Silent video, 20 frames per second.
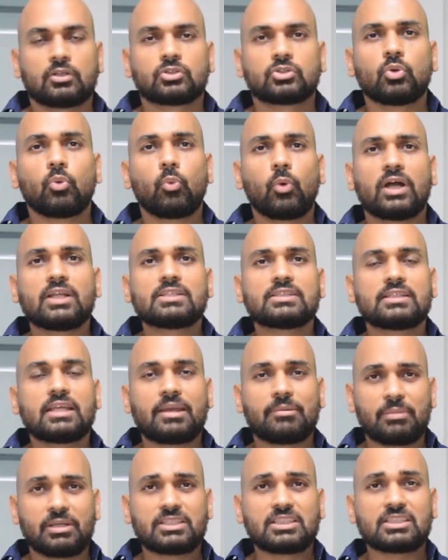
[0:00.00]
So once the
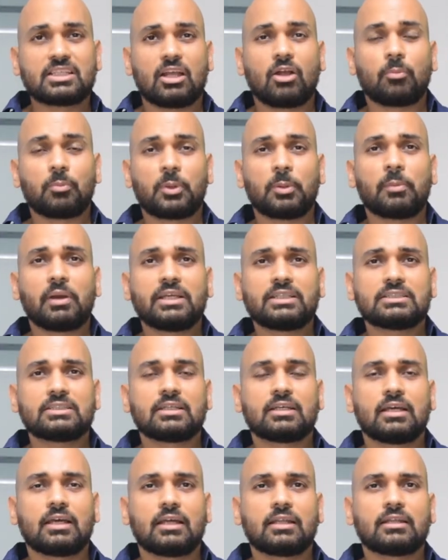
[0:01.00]
images are optimized,
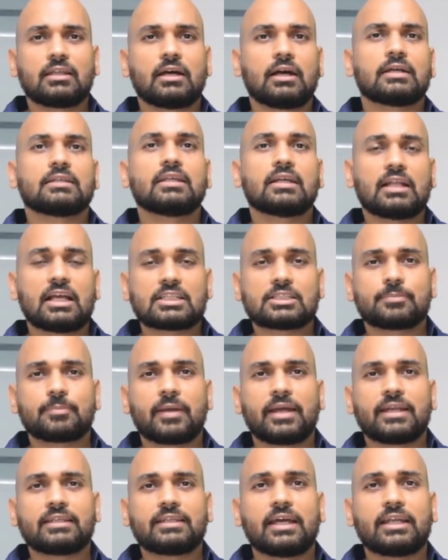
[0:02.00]
the other
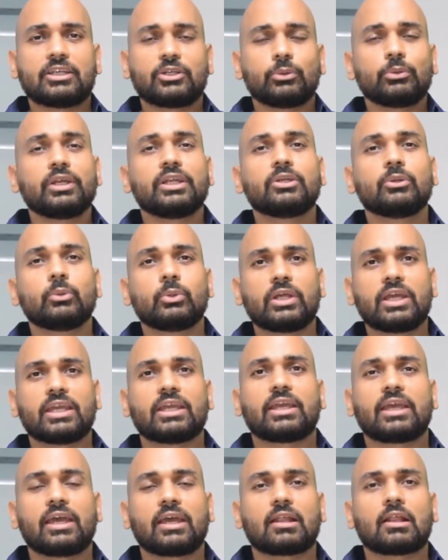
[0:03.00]
aspect that you need to
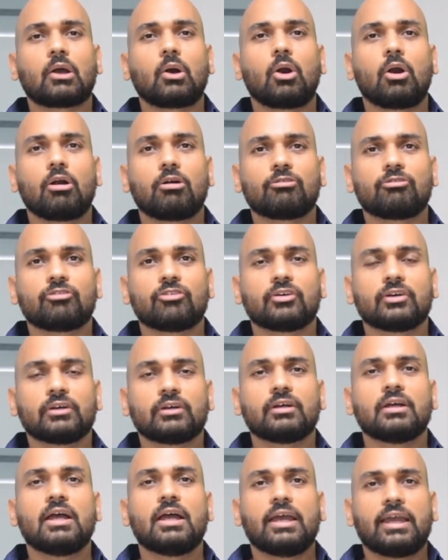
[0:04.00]
take care of
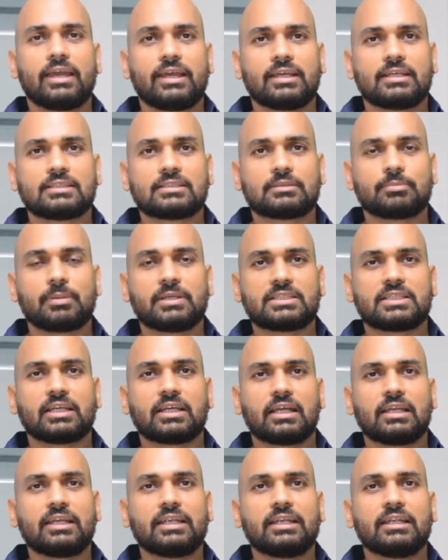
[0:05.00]
is
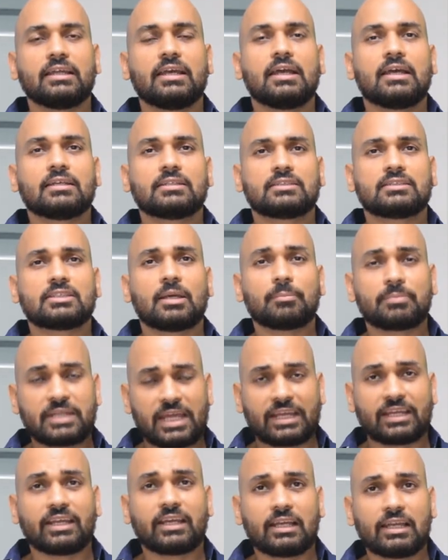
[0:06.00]
basically some
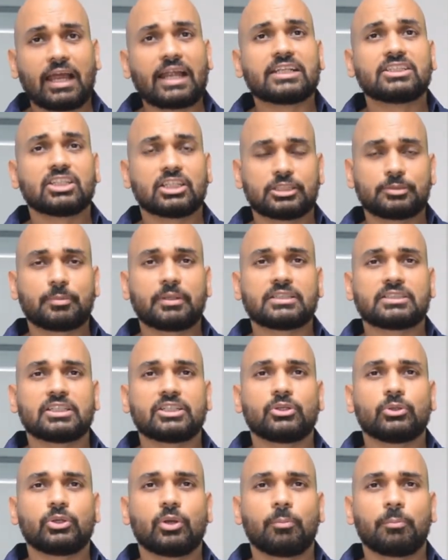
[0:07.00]
technical adjustments
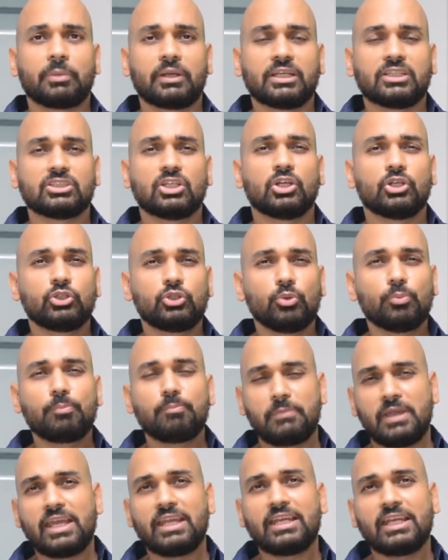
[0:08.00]
into your page. You may